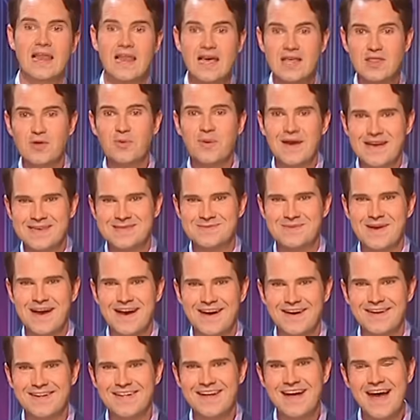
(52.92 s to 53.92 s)
like the way as
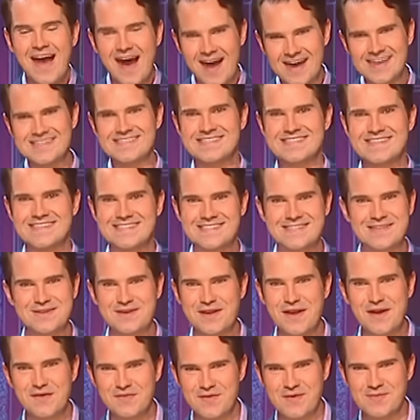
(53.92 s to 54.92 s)
well. I suggested your
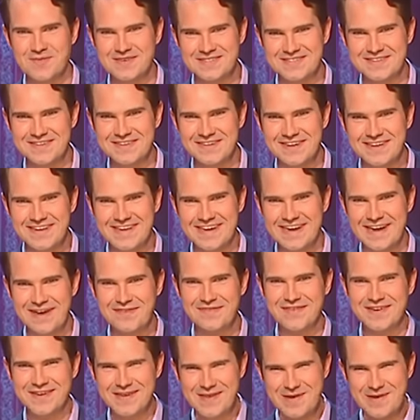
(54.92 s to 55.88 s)
girlfriend wasn't good looking enough, and